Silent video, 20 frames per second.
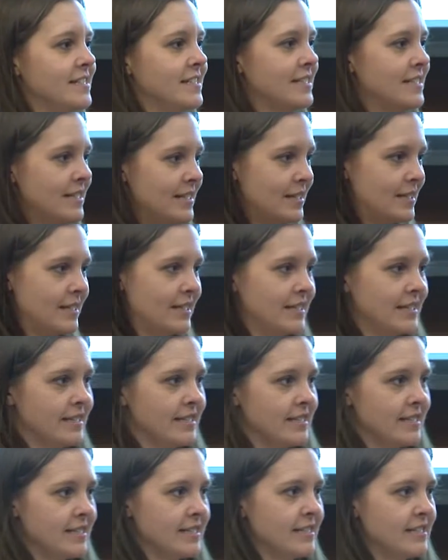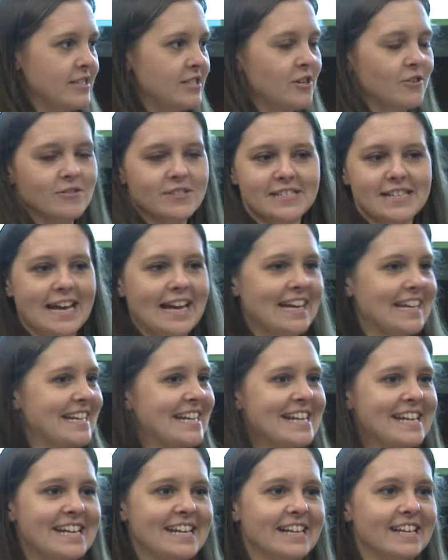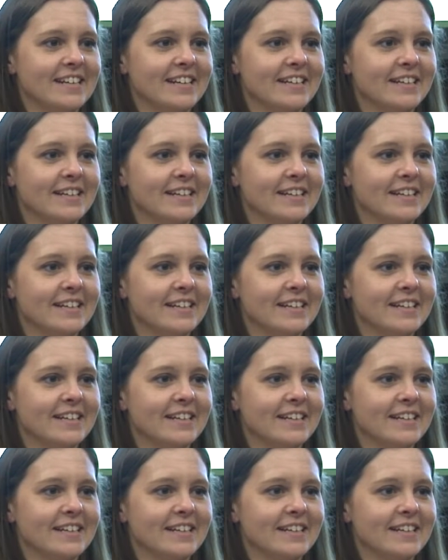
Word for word: bend. Don't say mm.